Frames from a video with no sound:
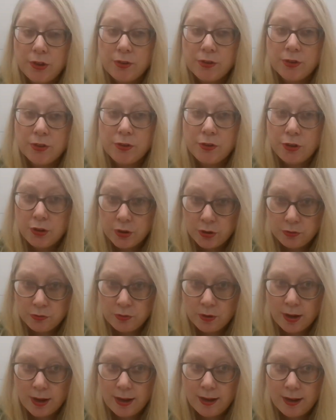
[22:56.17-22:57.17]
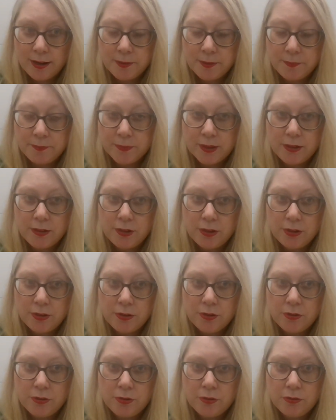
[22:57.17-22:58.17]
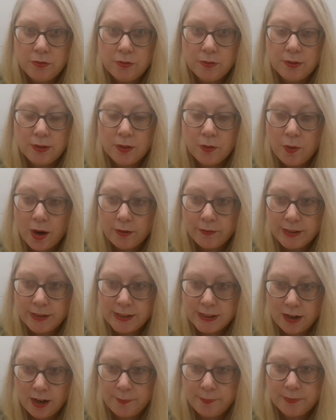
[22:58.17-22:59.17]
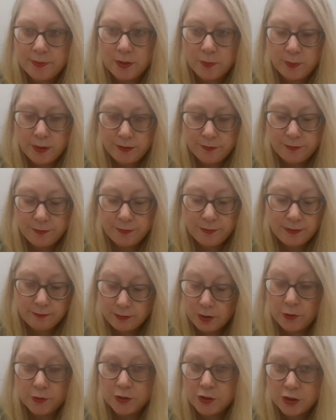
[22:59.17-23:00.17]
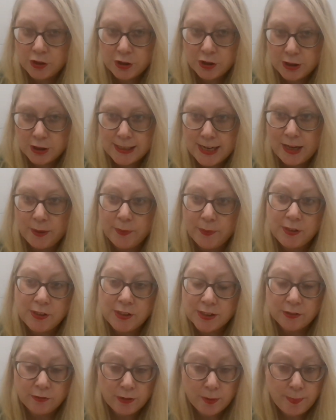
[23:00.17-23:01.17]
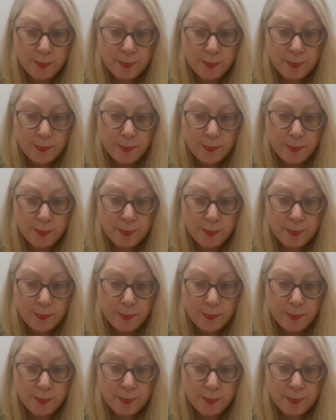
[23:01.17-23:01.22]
use the new inquiry type that we've launched today, which is a